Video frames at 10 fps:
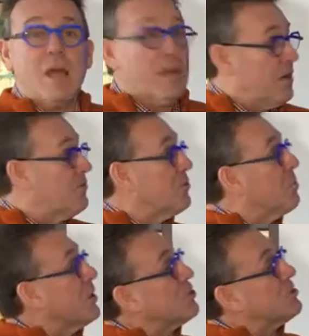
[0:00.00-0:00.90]
If the
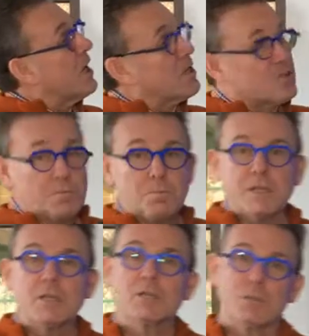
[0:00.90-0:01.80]
patient has a
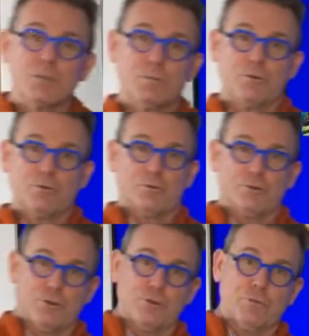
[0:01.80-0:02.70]
bigger
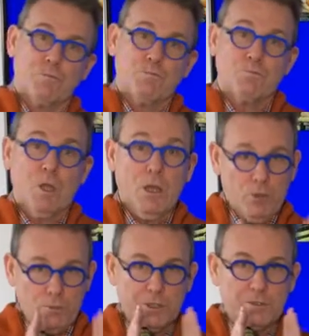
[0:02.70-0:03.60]
protrusion
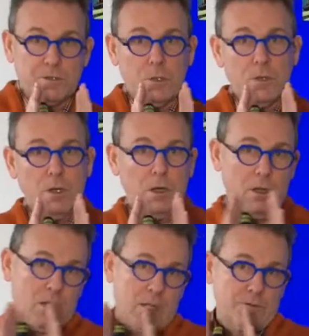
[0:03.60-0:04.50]
with a
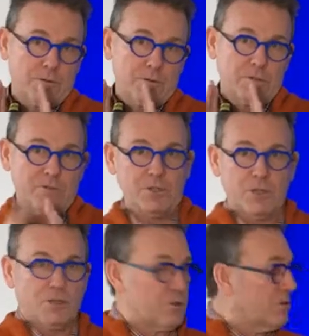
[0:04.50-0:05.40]
lateral
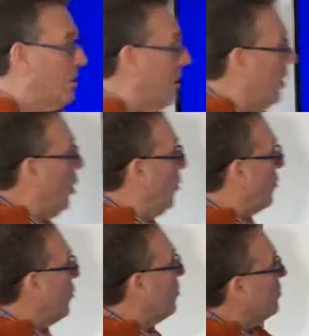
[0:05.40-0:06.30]
deviation,
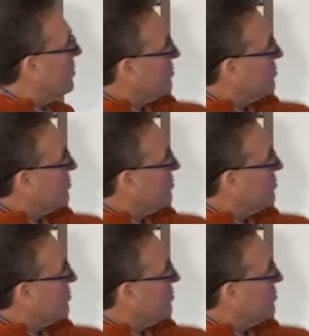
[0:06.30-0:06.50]
probably